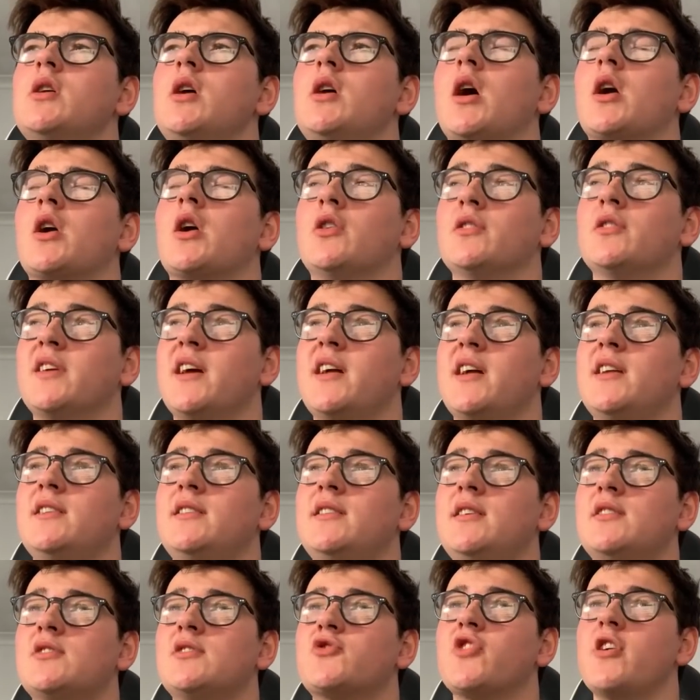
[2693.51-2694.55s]
I got the
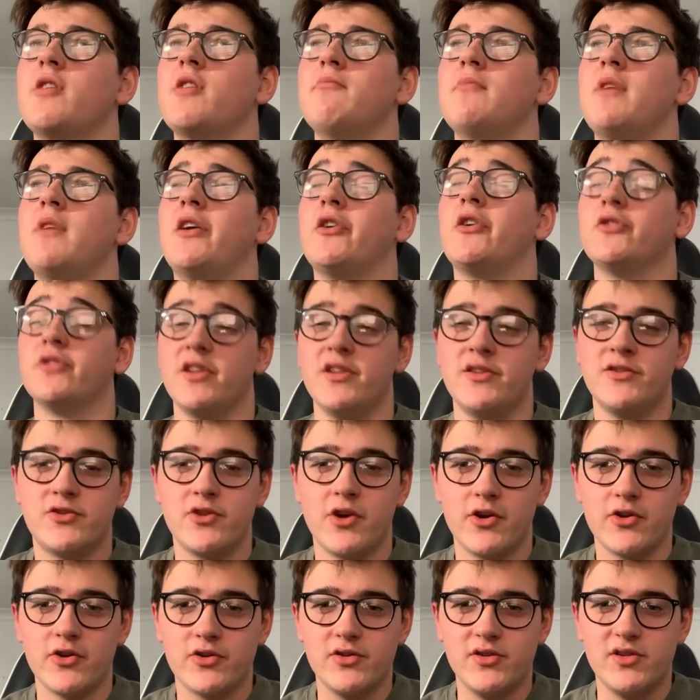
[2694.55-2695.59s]
LED strip, and on the
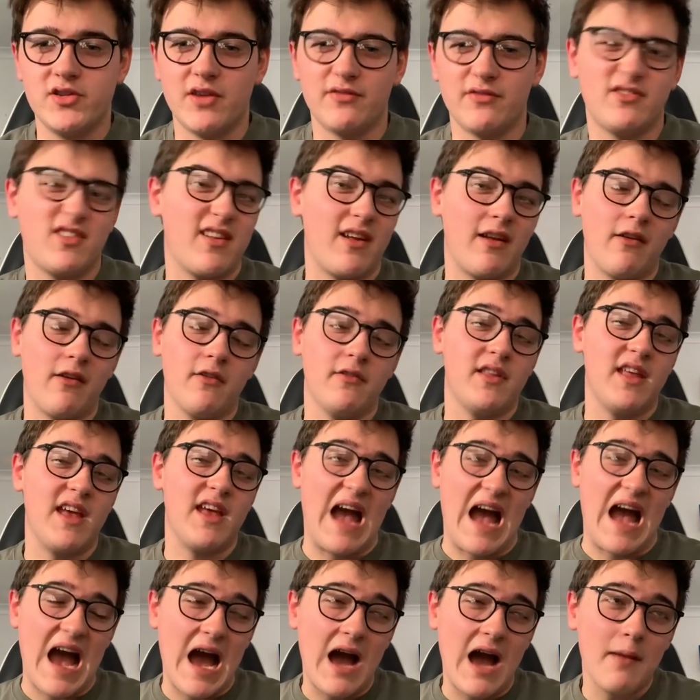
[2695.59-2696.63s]
instructions, you have to download the
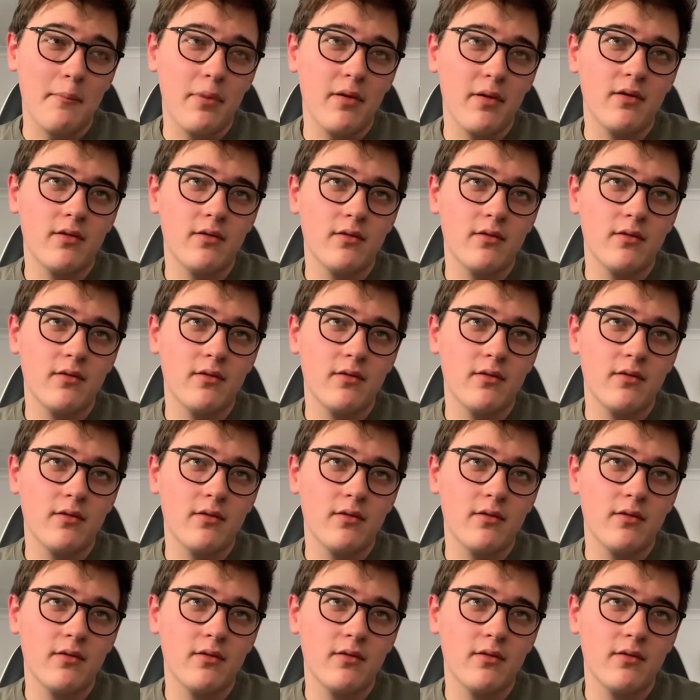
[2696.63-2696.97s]
app.